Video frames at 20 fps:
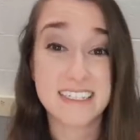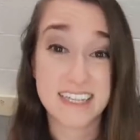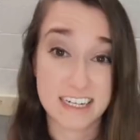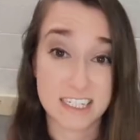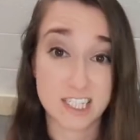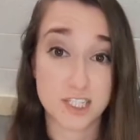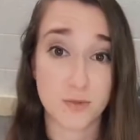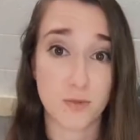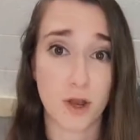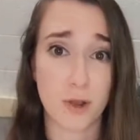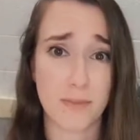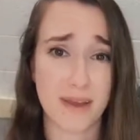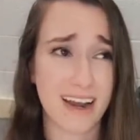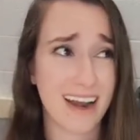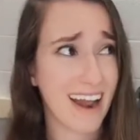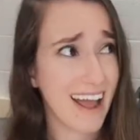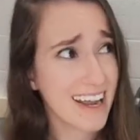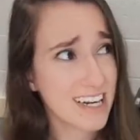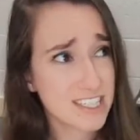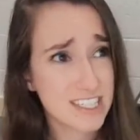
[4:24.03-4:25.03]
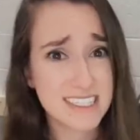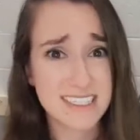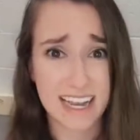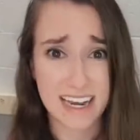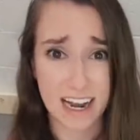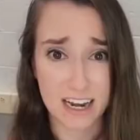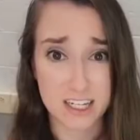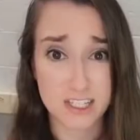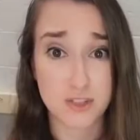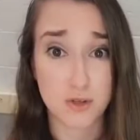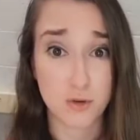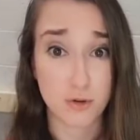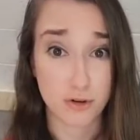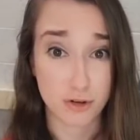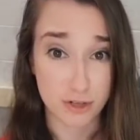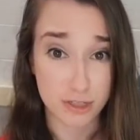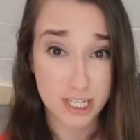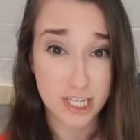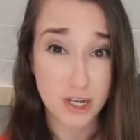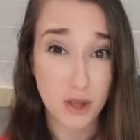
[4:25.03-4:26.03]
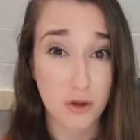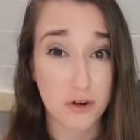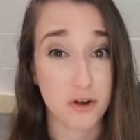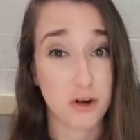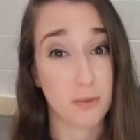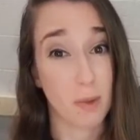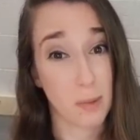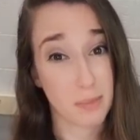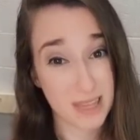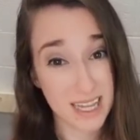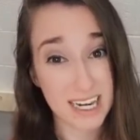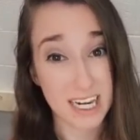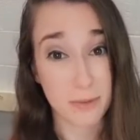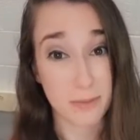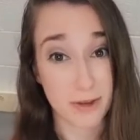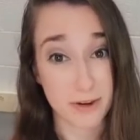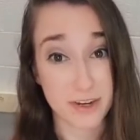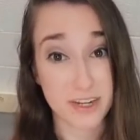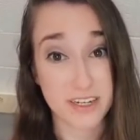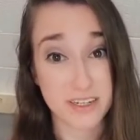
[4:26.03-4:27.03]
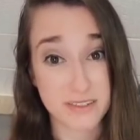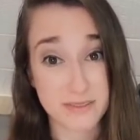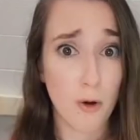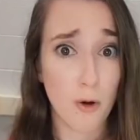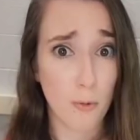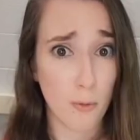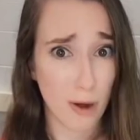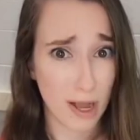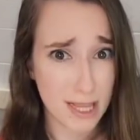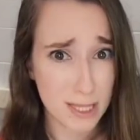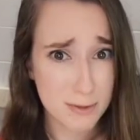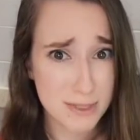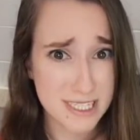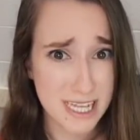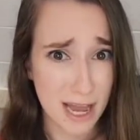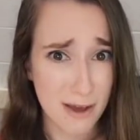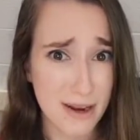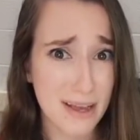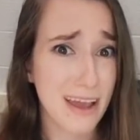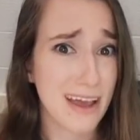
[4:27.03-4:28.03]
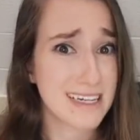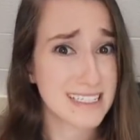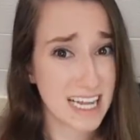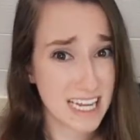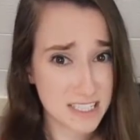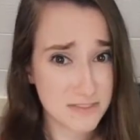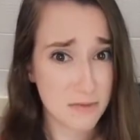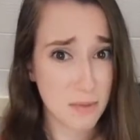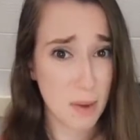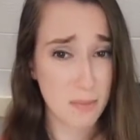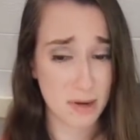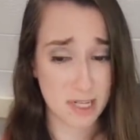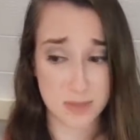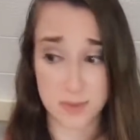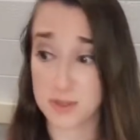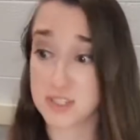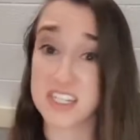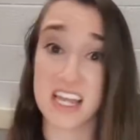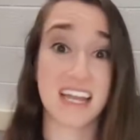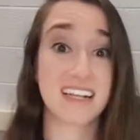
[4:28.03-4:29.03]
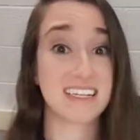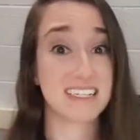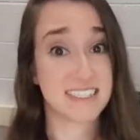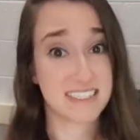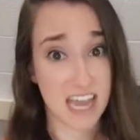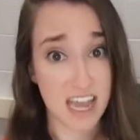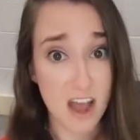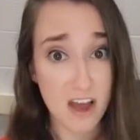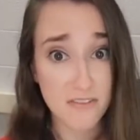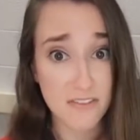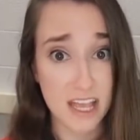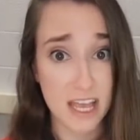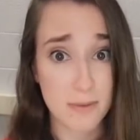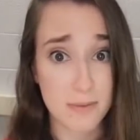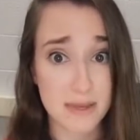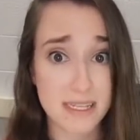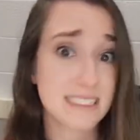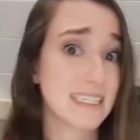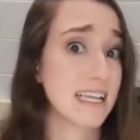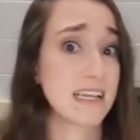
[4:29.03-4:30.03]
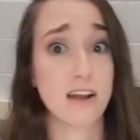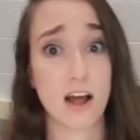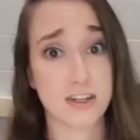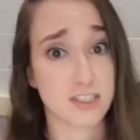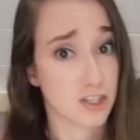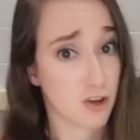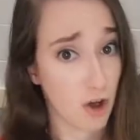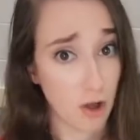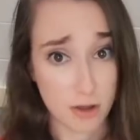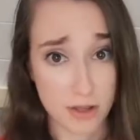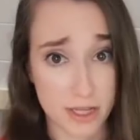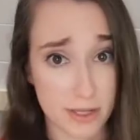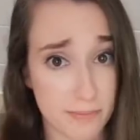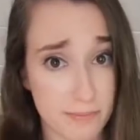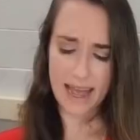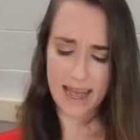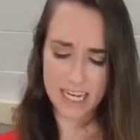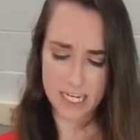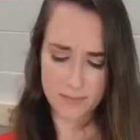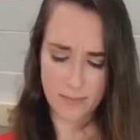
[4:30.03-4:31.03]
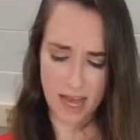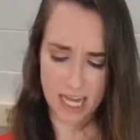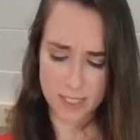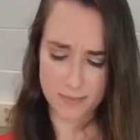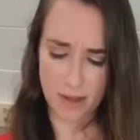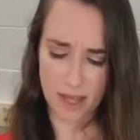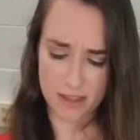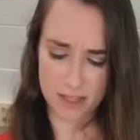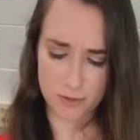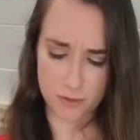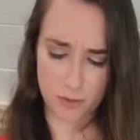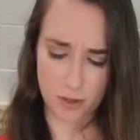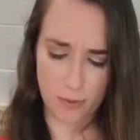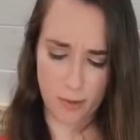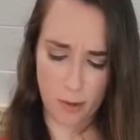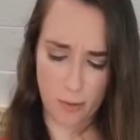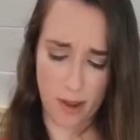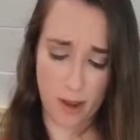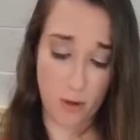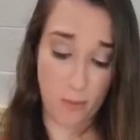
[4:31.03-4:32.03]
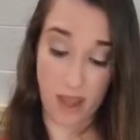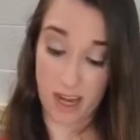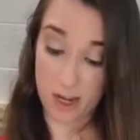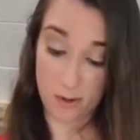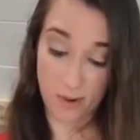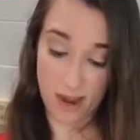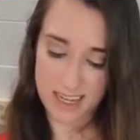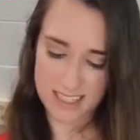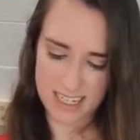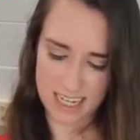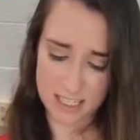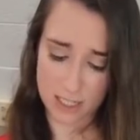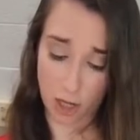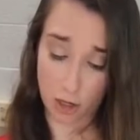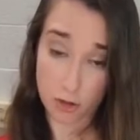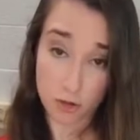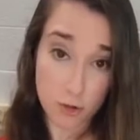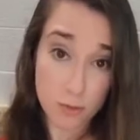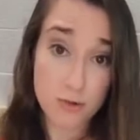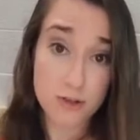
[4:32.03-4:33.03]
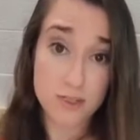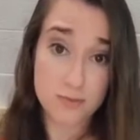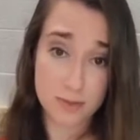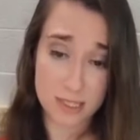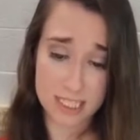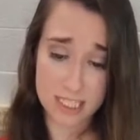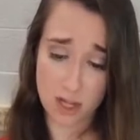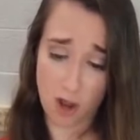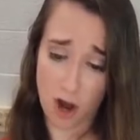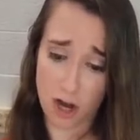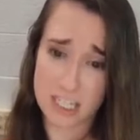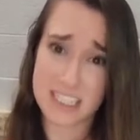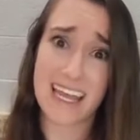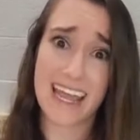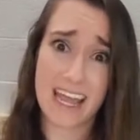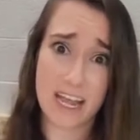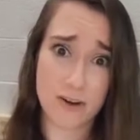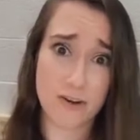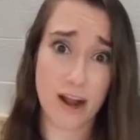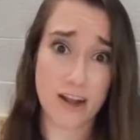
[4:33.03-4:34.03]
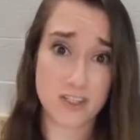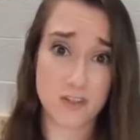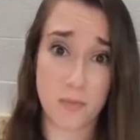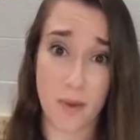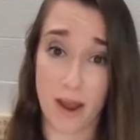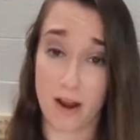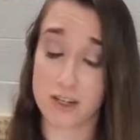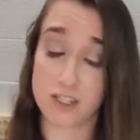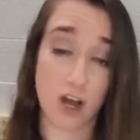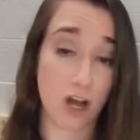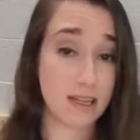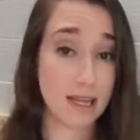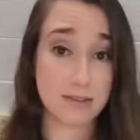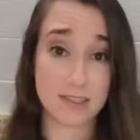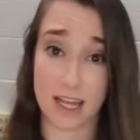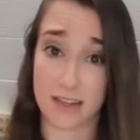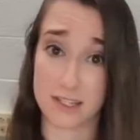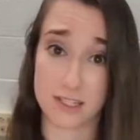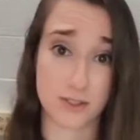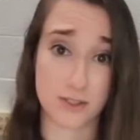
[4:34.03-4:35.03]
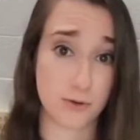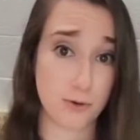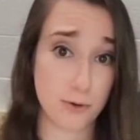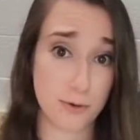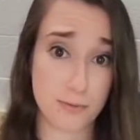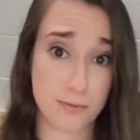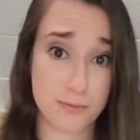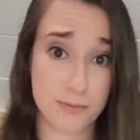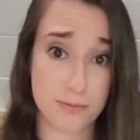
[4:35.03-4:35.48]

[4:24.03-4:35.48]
a dentist appointment, and I actually signed out of school early to go during my planning period. While I was out, I got a text from my principal saying to stay off campus and not to call him. I had to pass by the school on my way home anyways, and I saw numerous police cars and crowds of parents all outside the school.